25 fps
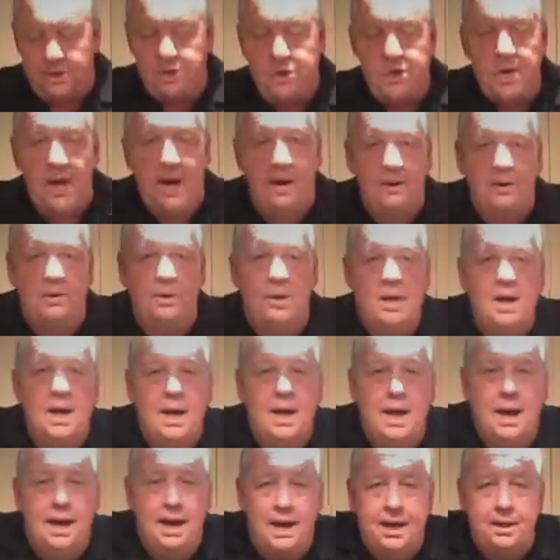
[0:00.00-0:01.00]
chowder.
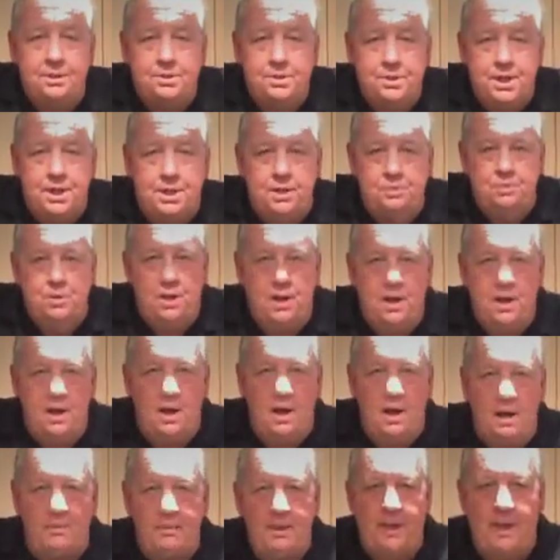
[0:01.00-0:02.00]
There's nothing really
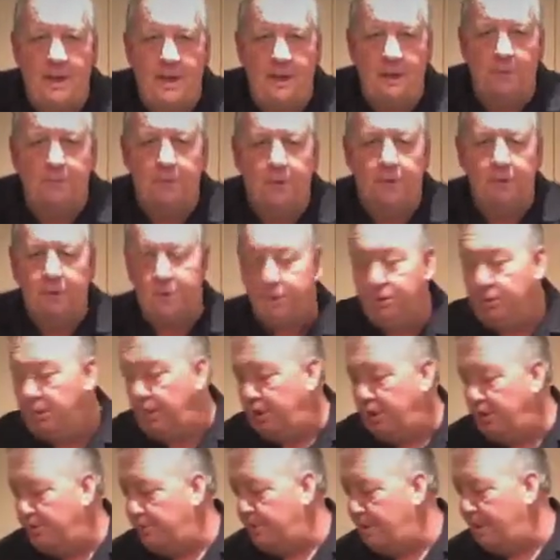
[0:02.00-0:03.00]
complicated about it. Do a
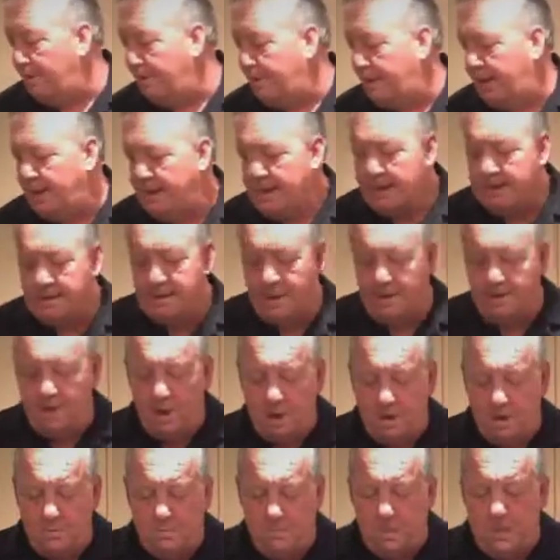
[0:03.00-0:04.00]
little prep ahead of time. Get
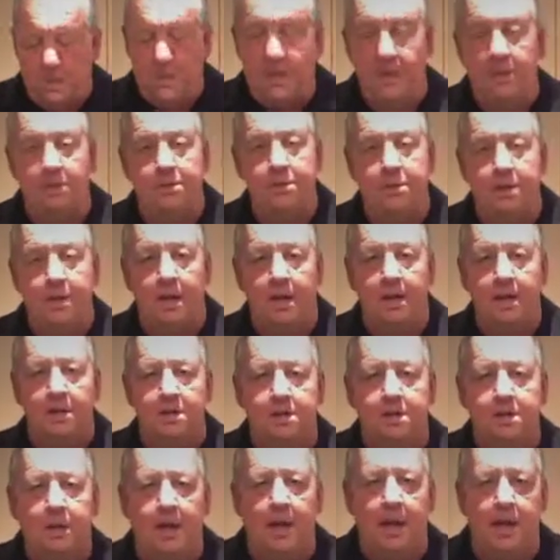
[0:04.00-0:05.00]
your potatoes and
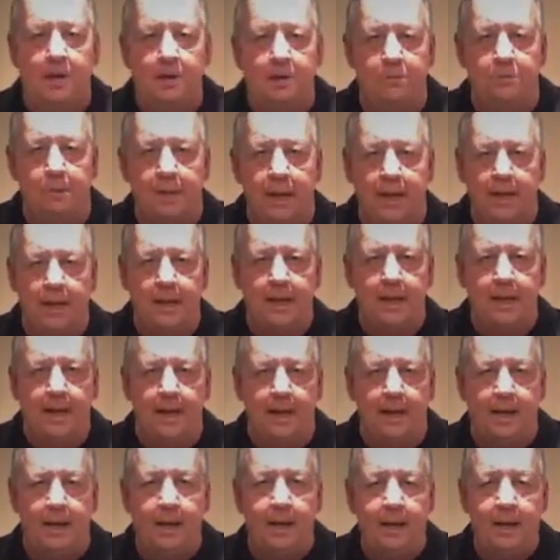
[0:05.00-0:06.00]
onions cut, your bacon
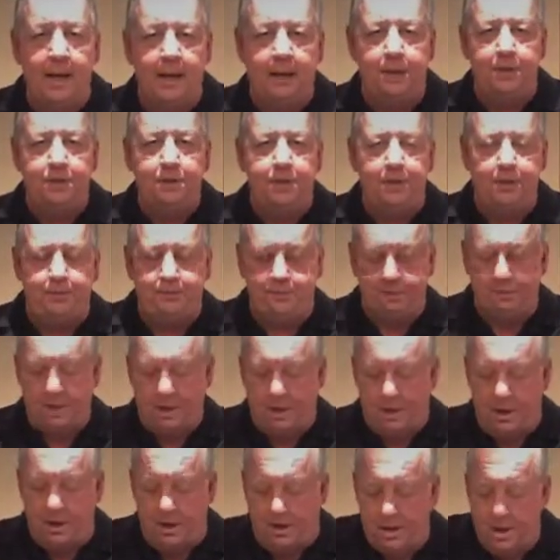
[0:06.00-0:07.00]
cut, your seafood
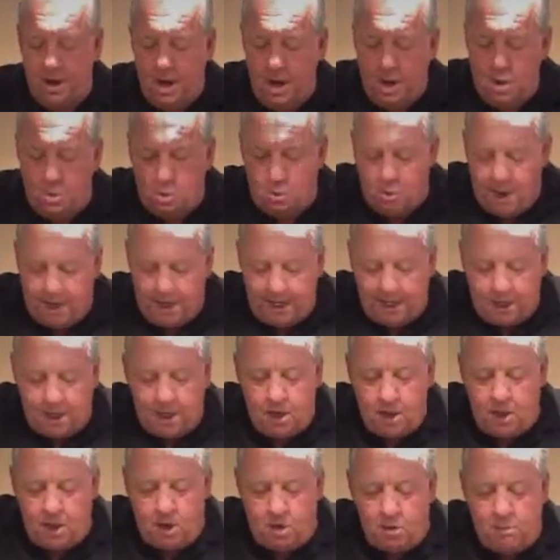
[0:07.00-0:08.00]
all ready to
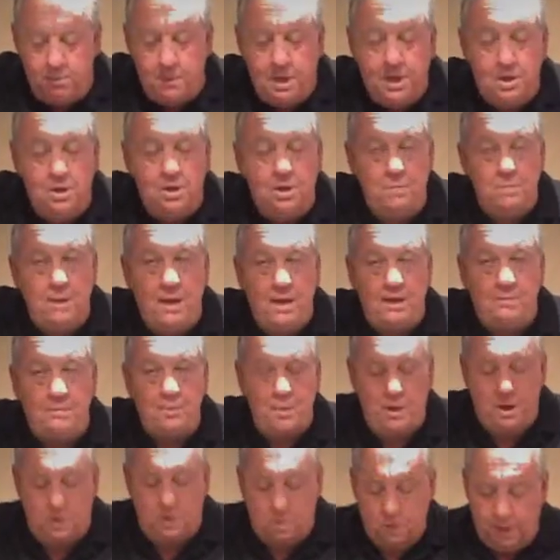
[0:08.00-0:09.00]
go, and then you can make it
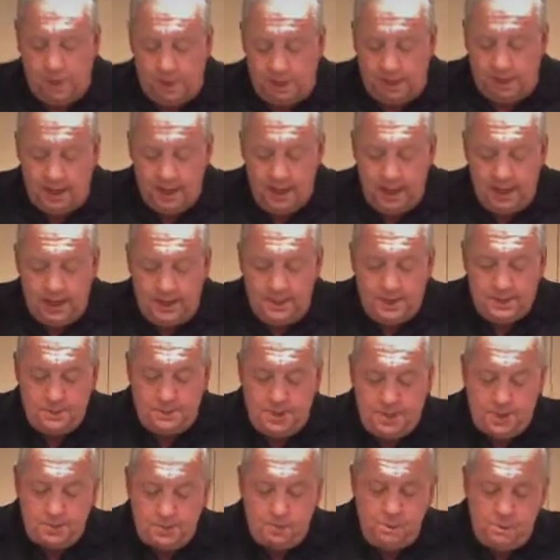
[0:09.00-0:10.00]
pretty quickly. So
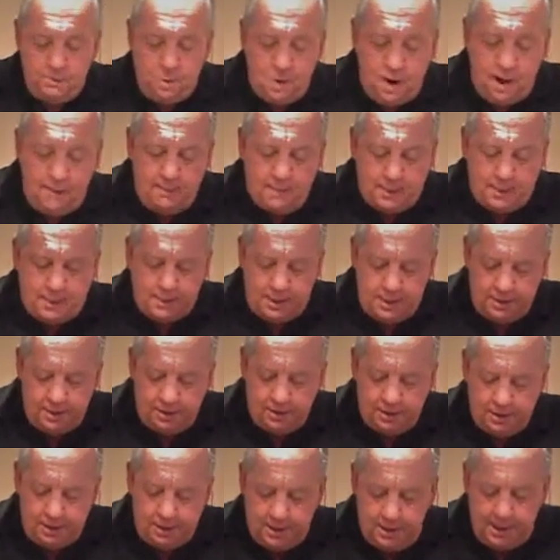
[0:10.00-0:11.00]
as we promised,
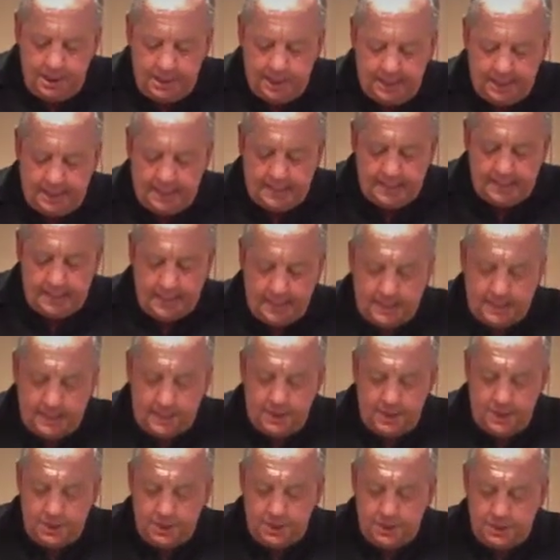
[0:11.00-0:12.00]
there's a nice little
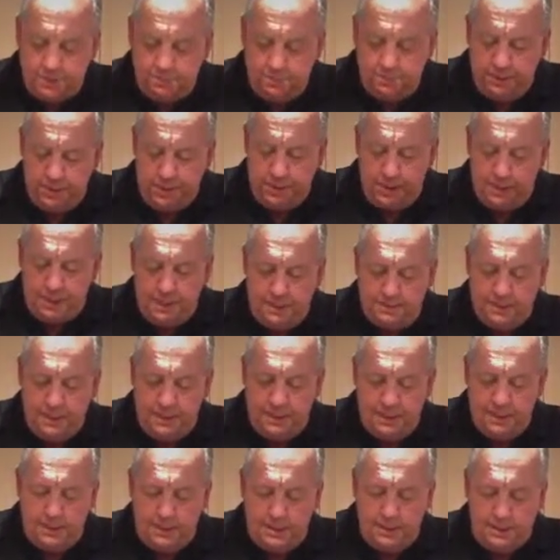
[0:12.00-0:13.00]
tinge of pink
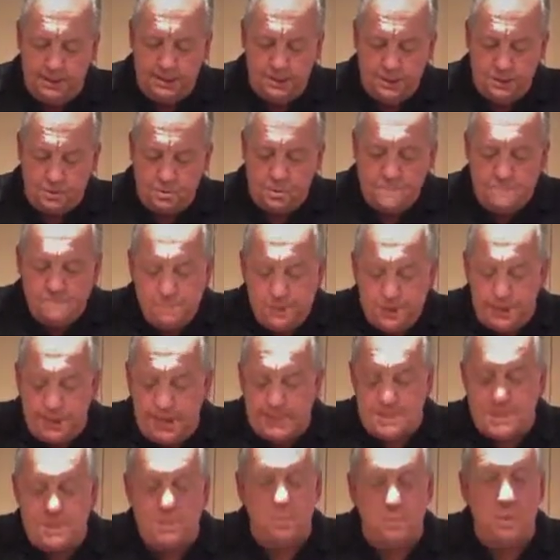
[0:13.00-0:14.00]
coming in these shrimp, and
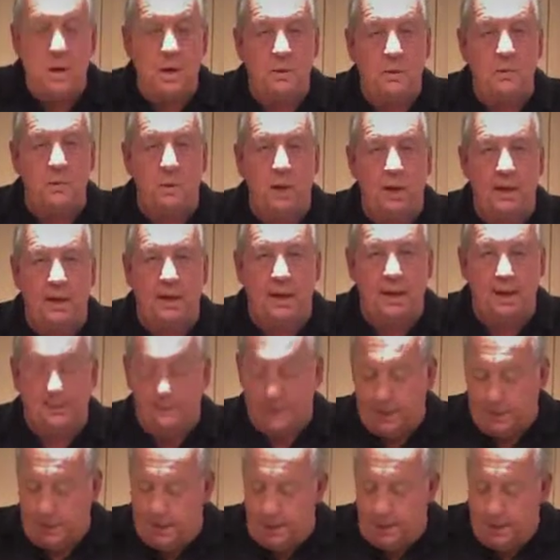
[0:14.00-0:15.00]
that's the way we want to leave
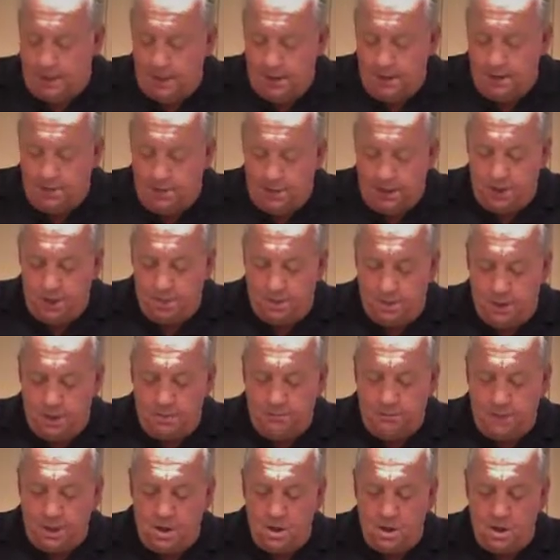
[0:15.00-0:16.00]
it. We don't want
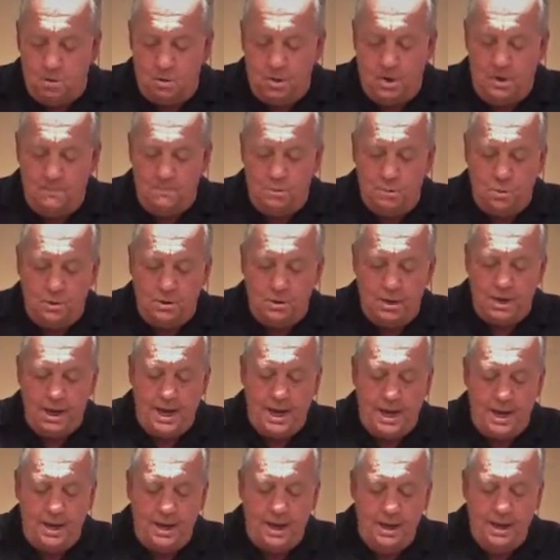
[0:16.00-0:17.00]
them to go any more than
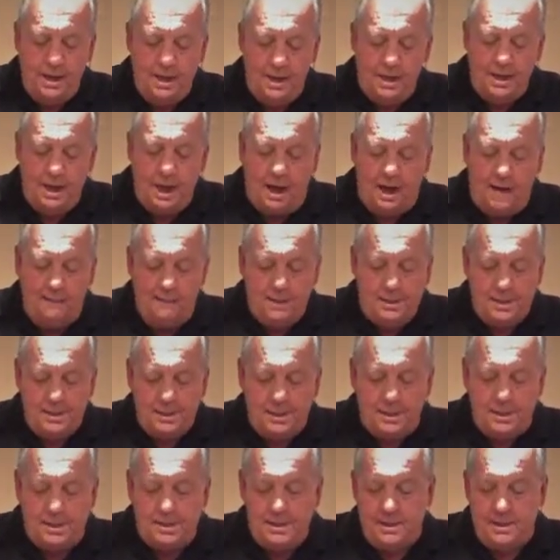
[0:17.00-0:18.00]
that.
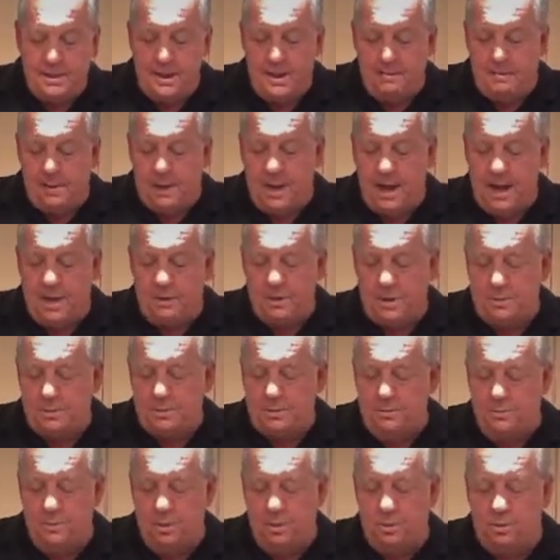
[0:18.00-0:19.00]
Obviously, it's a couple hours
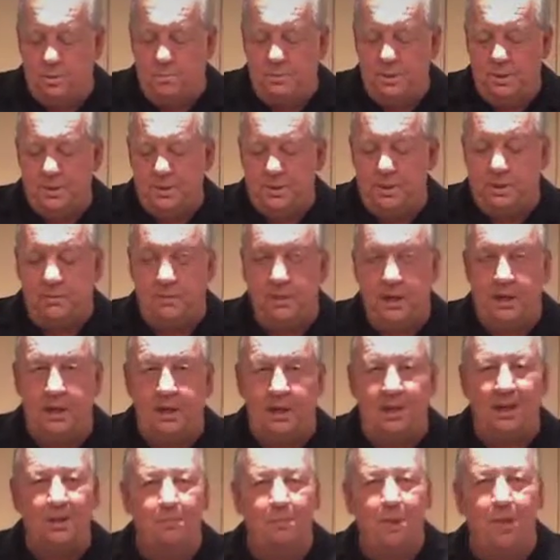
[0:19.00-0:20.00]
before we'll be serving it, and
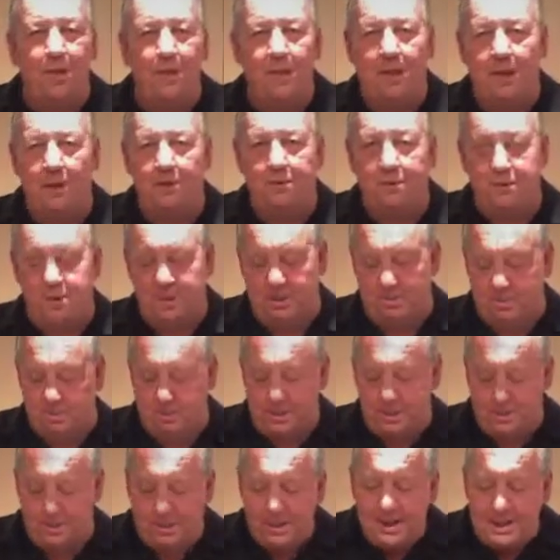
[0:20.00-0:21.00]
it'll be in a low simmer,
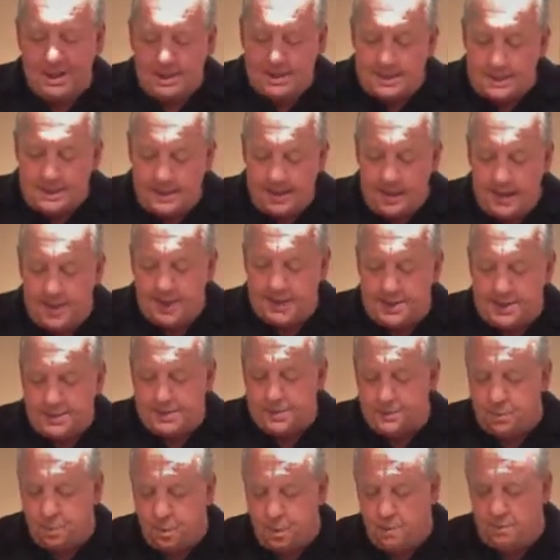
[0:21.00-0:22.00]
so it'll stay nice
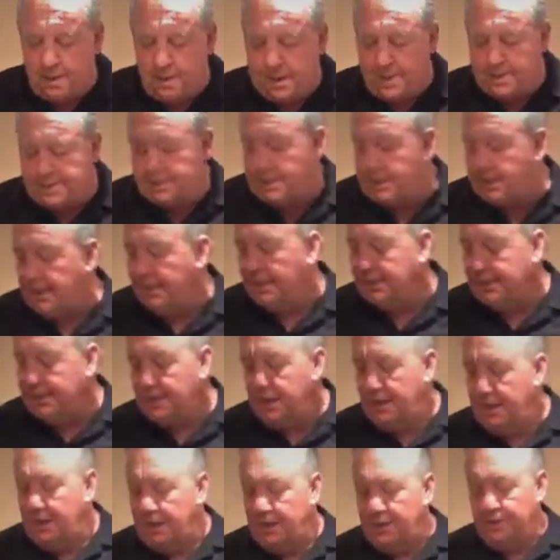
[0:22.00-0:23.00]
and warm, and as it does,
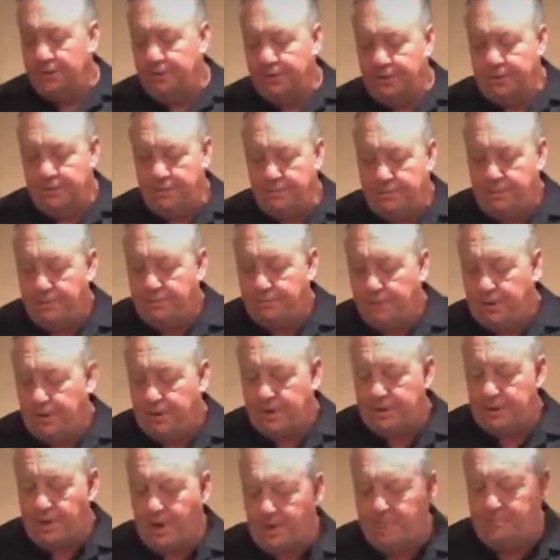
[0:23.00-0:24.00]
those shrimp will
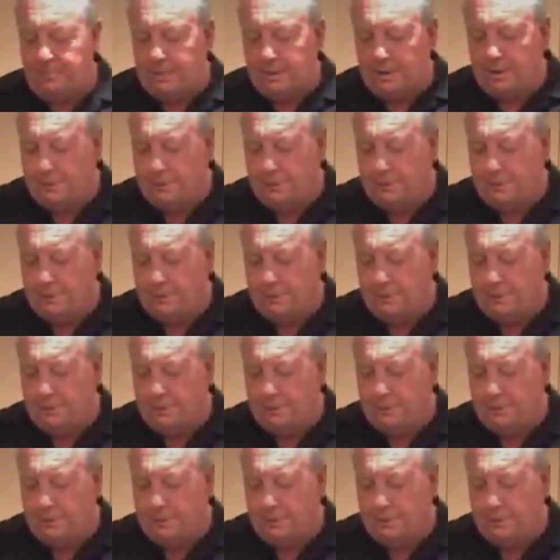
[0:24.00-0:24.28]
finish off by